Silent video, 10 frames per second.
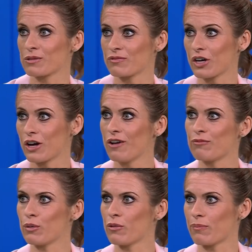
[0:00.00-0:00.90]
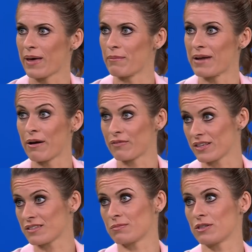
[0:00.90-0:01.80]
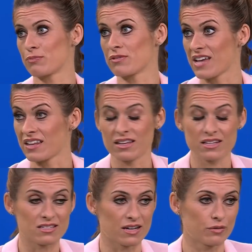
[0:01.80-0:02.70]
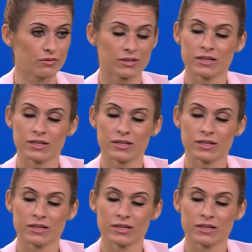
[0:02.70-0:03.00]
with a curveball with Pep now if this was presented itself.